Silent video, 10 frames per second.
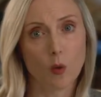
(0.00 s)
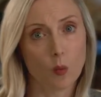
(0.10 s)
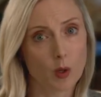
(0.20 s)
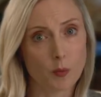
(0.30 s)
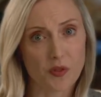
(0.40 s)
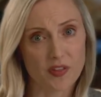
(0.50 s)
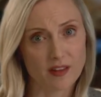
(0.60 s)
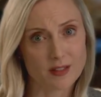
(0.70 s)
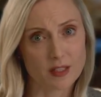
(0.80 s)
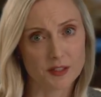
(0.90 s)
One more
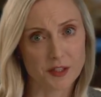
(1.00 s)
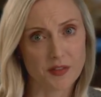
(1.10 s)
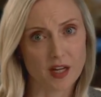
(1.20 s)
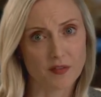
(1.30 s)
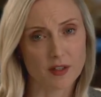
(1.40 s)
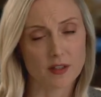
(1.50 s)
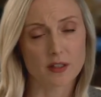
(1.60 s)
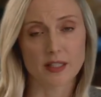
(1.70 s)
thing that's clearer than ever,